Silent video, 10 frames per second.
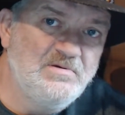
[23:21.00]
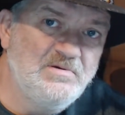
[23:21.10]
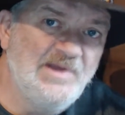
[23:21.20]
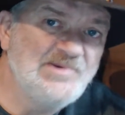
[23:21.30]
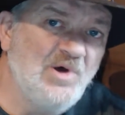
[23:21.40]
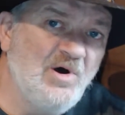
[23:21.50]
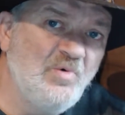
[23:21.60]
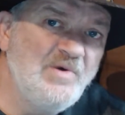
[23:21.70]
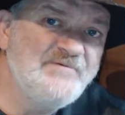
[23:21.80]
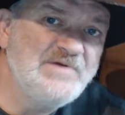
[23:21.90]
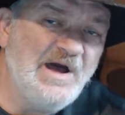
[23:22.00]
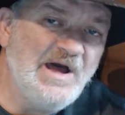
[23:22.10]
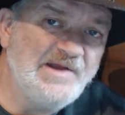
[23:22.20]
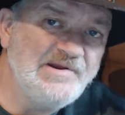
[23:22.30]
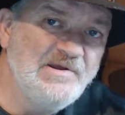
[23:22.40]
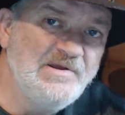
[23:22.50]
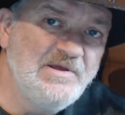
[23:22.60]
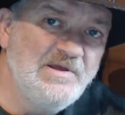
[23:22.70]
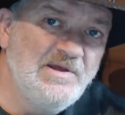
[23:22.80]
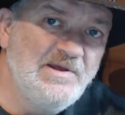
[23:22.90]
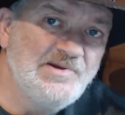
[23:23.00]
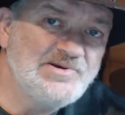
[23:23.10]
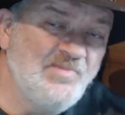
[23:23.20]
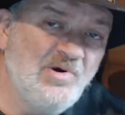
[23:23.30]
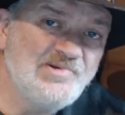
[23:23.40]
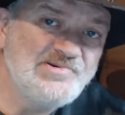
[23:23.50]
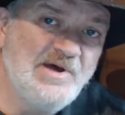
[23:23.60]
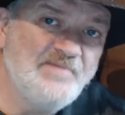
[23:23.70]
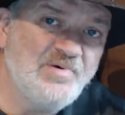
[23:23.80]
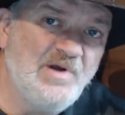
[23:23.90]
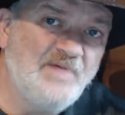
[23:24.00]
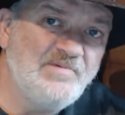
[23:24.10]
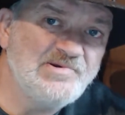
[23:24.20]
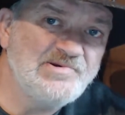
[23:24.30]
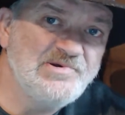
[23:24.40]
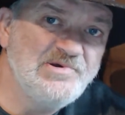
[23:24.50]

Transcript: It's all we've got. Tomorrow's not promised.